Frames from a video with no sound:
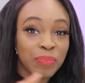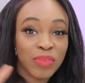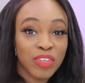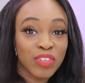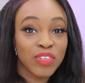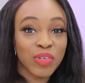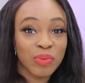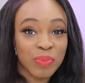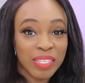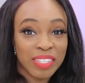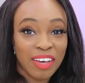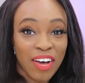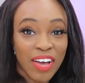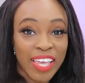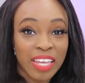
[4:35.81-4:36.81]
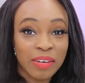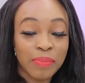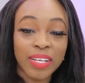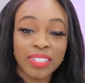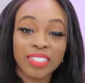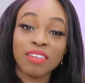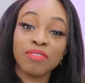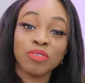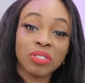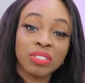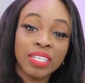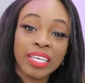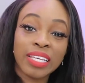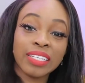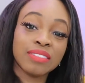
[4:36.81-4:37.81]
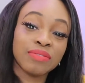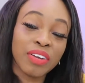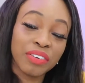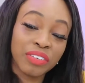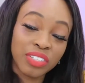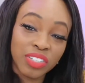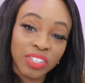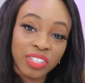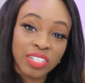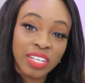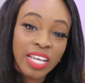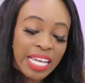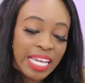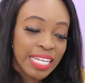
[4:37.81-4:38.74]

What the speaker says: You could be the high-end person if your skill is very good.